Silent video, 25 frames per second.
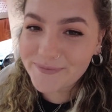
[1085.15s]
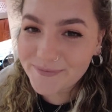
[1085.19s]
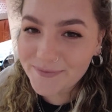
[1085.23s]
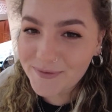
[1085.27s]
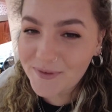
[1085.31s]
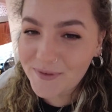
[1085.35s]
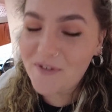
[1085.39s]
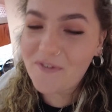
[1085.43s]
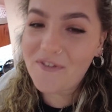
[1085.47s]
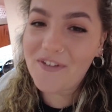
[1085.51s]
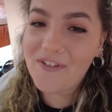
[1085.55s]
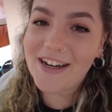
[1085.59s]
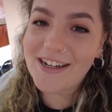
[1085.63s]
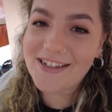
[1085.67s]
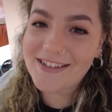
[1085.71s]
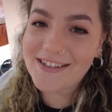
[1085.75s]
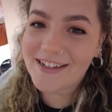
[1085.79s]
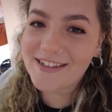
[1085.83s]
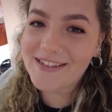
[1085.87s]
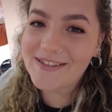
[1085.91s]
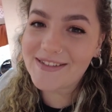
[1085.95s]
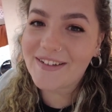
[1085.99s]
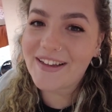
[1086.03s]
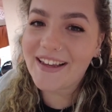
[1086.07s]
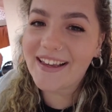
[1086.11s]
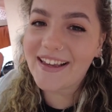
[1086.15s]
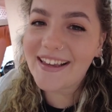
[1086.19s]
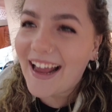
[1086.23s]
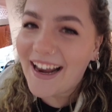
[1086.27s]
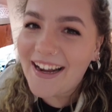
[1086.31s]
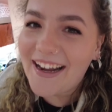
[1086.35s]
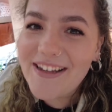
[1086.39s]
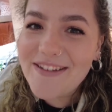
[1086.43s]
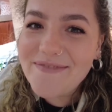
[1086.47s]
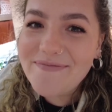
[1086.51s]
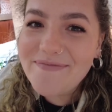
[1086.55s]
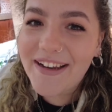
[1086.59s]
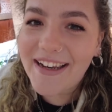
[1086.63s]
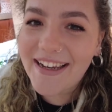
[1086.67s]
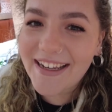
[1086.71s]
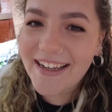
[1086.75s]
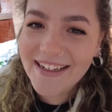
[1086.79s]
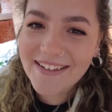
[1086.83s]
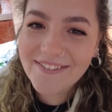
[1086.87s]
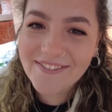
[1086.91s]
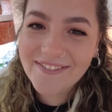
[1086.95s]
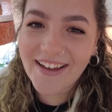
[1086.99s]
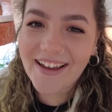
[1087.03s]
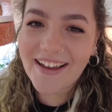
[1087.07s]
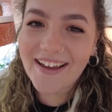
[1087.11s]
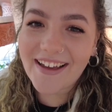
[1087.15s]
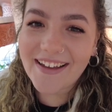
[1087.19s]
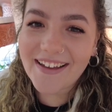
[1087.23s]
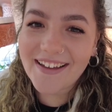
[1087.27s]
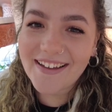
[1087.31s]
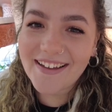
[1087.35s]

will be finished next week. Can you believe it?